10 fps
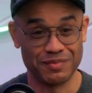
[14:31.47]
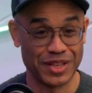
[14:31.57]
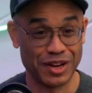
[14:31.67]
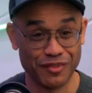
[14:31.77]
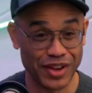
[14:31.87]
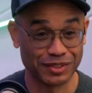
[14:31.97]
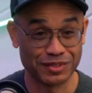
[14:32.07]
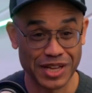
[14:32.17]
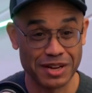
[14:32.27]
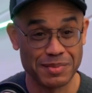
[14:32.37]
you know, vector
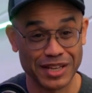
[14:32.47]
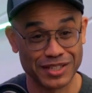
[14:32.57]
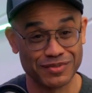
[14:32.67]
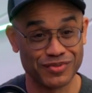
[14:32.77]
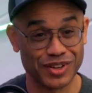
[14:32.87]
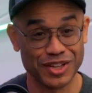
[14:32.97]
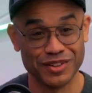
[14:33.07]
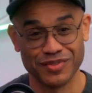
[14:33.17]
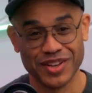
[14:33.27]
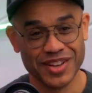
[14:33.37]
database in front of